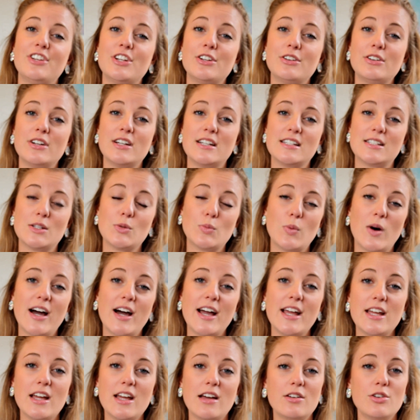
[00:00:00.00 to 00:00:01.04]
you is a
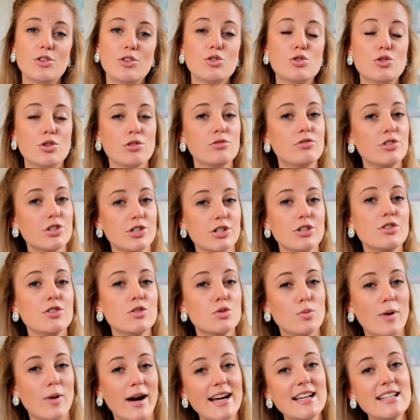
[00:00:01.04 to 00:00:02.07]
way to
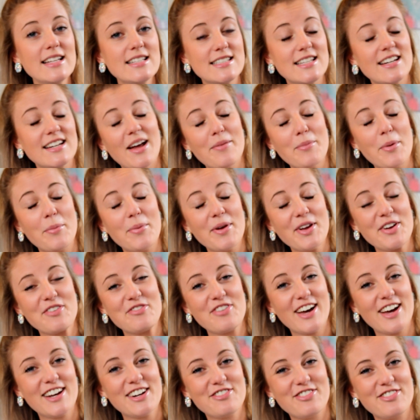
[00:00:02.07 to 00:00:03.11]
reduce waste, and I'm a big
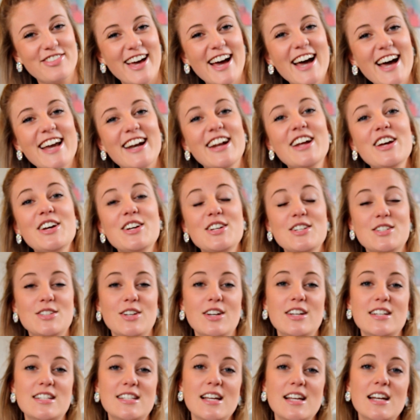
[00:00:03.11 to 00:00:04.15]
fan of that. So
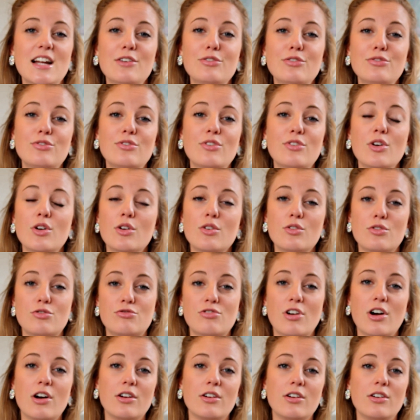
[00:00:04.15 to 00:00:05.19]
instead of
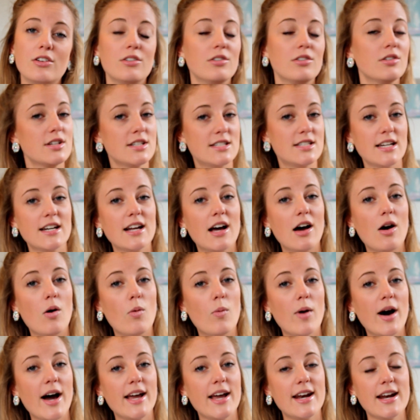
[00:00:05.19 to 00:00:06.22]
throwing dinner
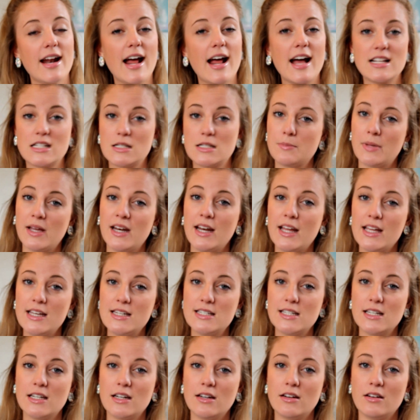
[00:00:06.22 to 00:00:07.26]
away that hasn't been
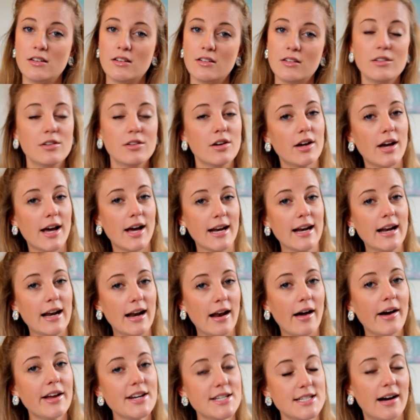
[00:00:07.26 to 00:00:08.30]
eaten at
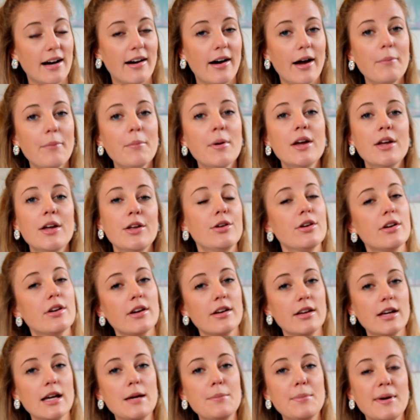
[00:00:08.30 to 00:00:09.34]
night time, you
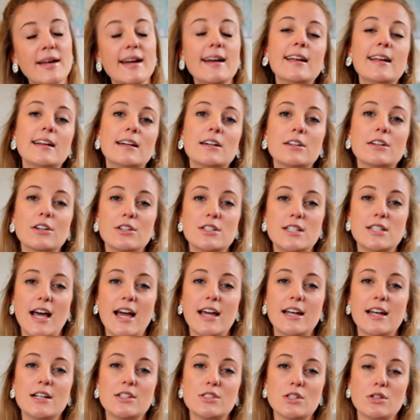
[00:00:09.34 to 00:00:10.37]
can keep it in little
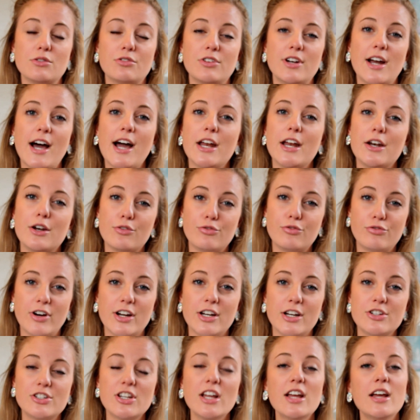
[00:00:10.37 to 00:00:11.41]
containers overnight in the
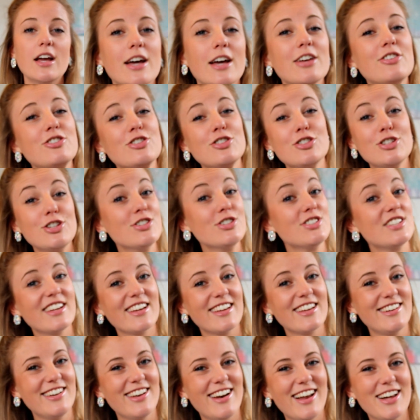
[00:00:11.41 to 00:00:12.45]
fridge and just use it
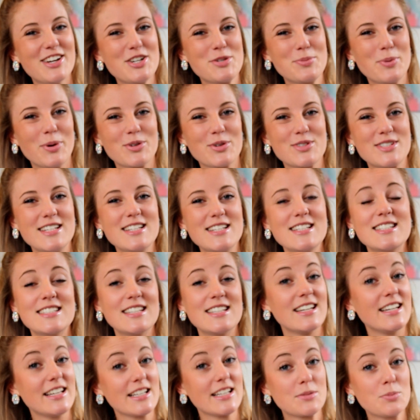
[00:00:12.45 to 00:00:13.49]
in your lunchboxes
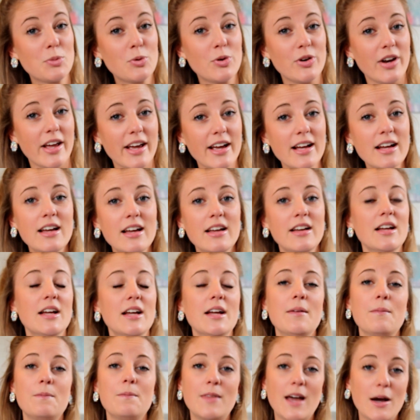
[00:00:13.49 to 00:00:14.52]
the next morning.
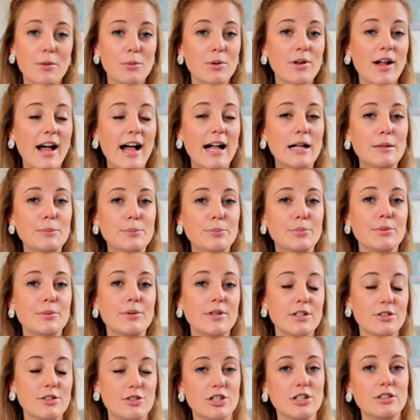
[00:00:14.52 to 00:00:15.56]
That will help
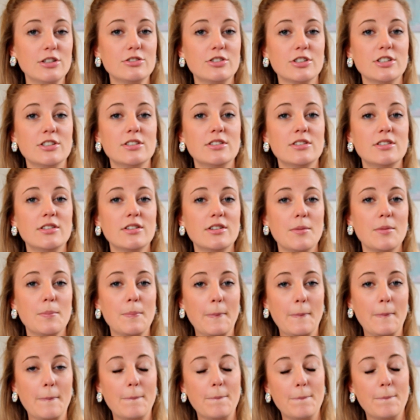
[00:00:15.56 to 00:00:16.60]
your children
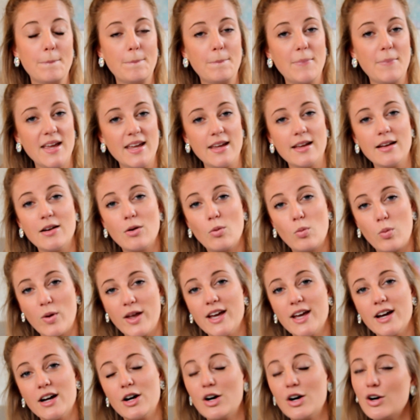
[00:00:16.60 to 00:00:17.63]
being
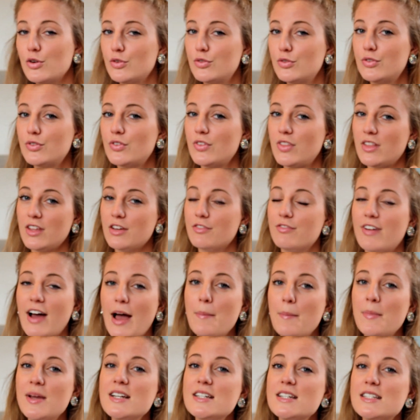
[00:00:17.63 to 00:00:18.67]
aware of the
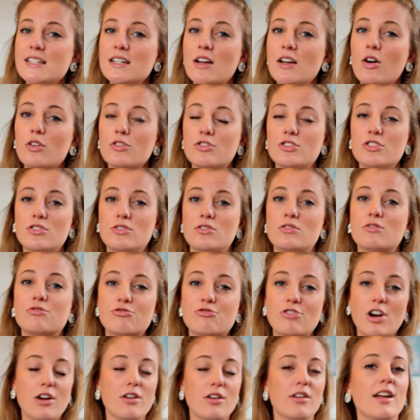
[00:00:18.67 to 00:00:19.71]
environment and not just
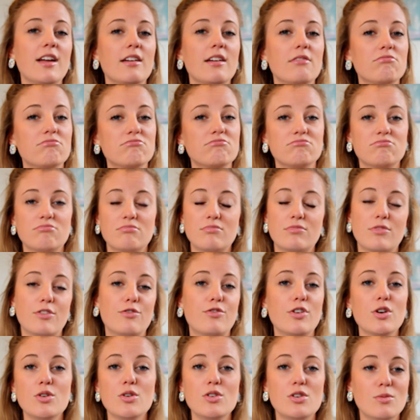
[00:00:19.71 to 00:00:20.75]
throwing the
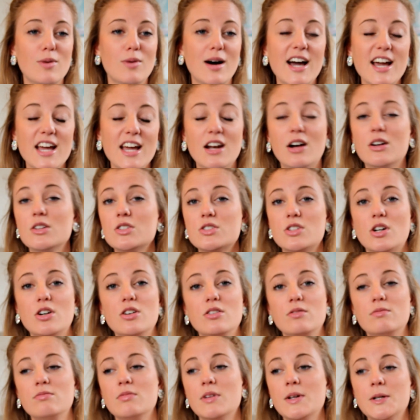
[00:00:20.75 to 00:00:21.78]
food away, and
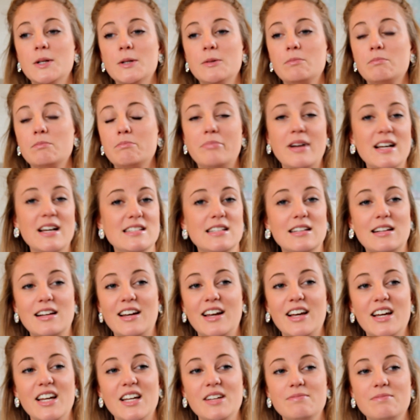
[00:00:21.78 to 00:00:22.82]
also
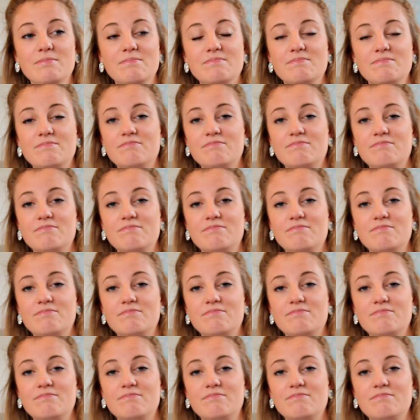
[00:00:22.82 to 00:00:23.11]
basically